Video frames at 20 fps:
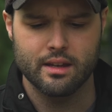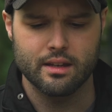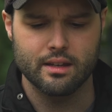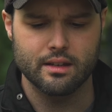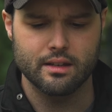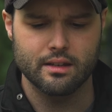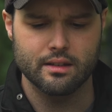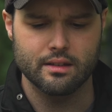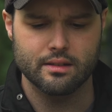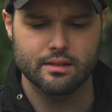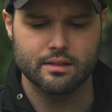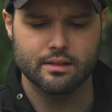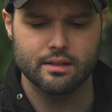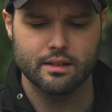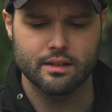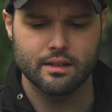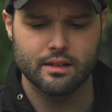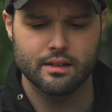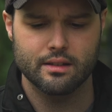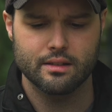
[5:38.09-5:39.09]
is
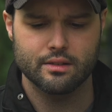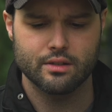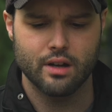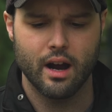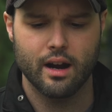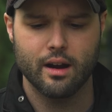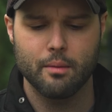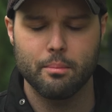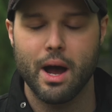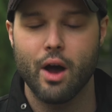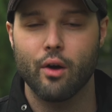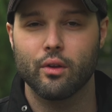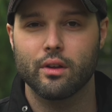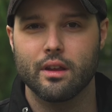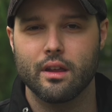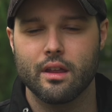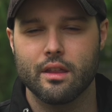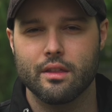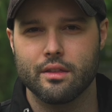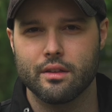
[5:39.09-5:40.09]
talk about
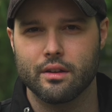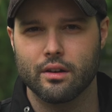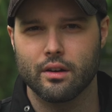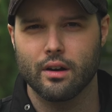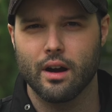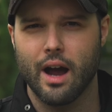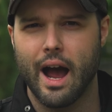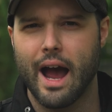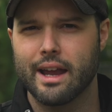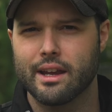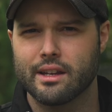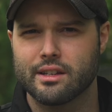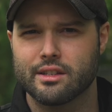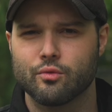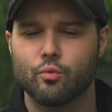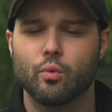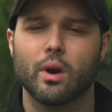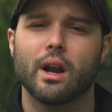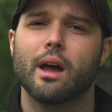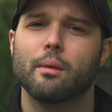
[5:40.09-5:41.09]
their
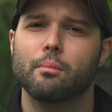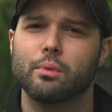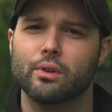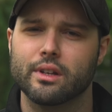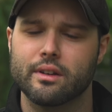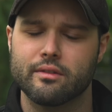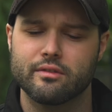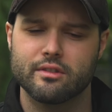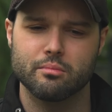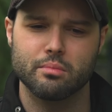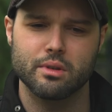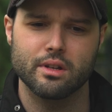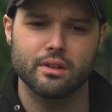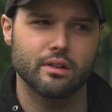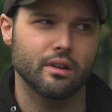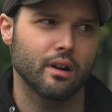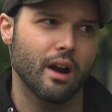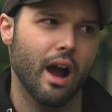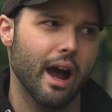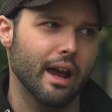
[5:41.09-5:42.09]
highest, what I believe to be
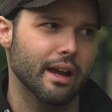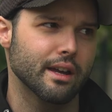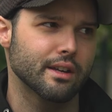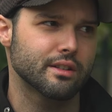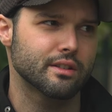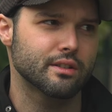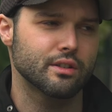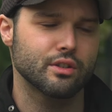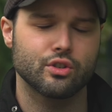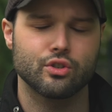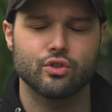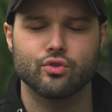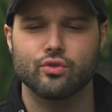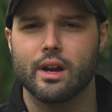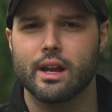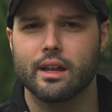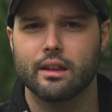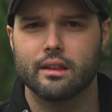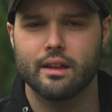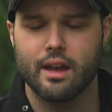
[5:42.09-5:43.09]
their highest
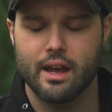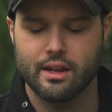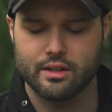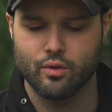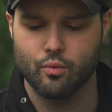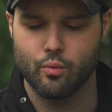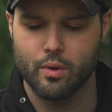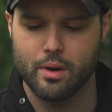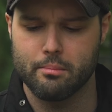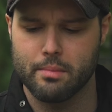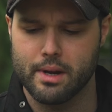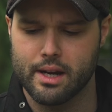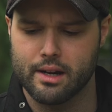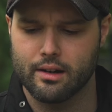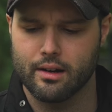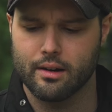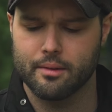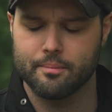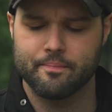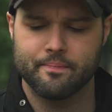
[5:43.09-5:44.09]
strength as a whip
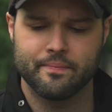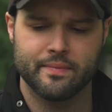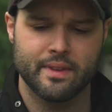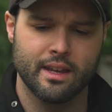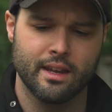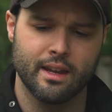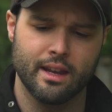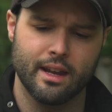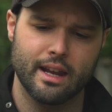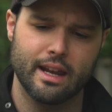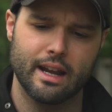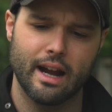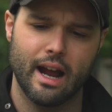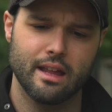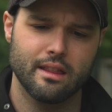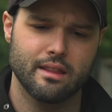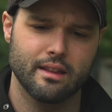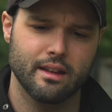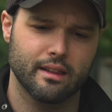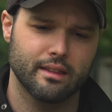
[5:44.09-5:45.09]
maker. And
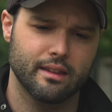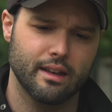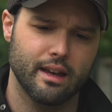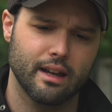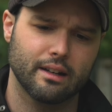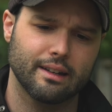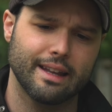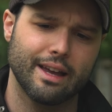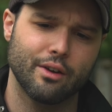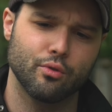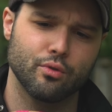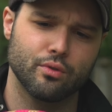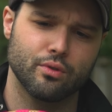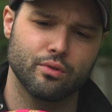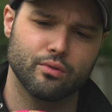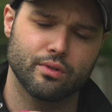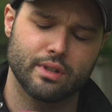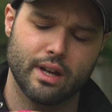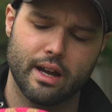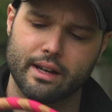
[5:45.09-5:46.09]
I think that
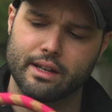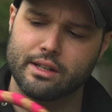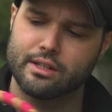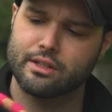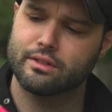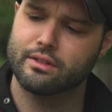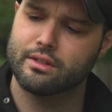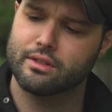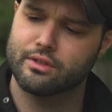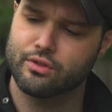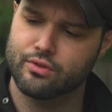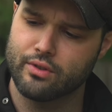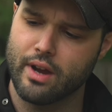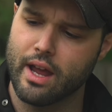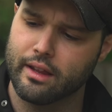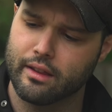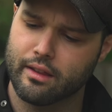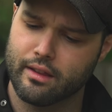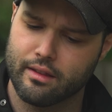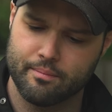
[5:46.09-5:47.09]
Claudiu's highest
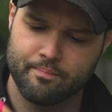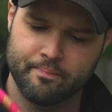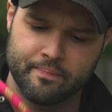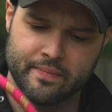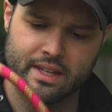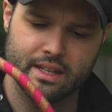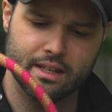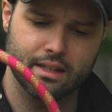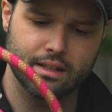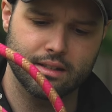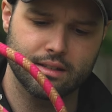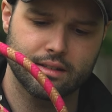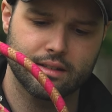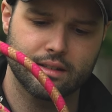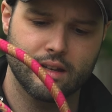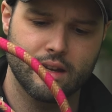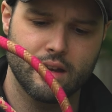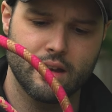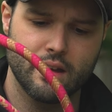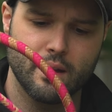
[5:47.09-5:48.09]
strength
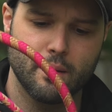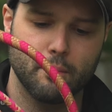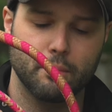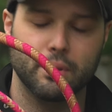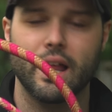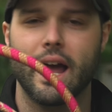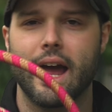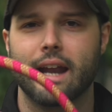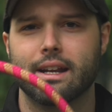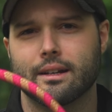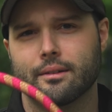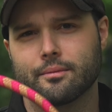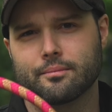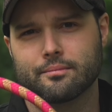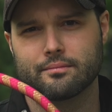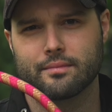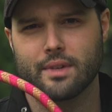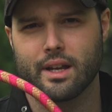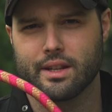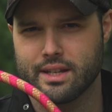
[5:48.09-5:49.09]
is plaiting,
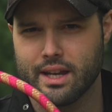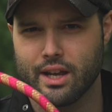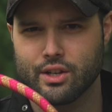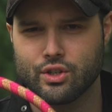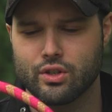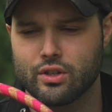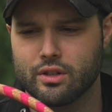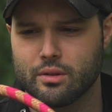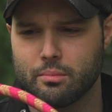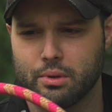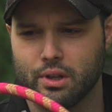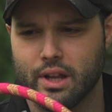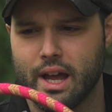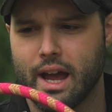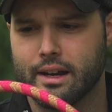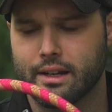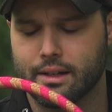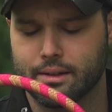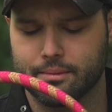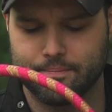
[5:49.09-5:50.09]
attention to
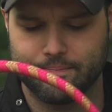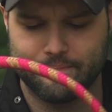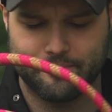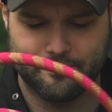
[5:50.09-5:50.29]
plaiting.